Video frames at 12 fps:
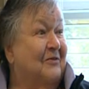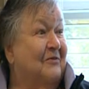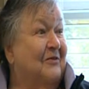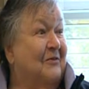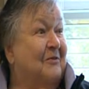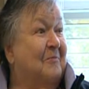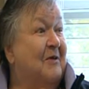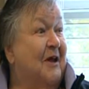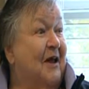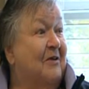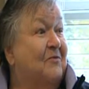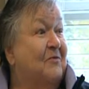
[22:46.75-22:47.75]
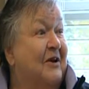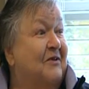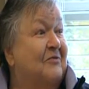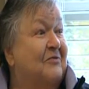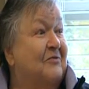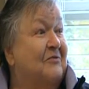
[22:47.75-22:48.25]
So a piano
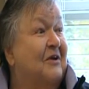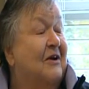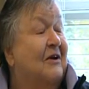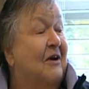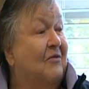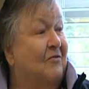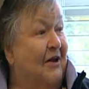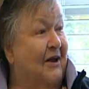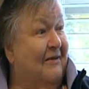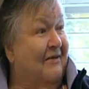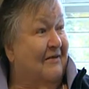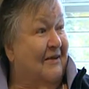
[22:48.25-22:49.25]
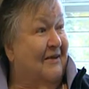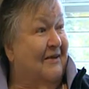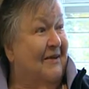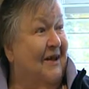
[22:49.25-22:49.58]
went to a grandson,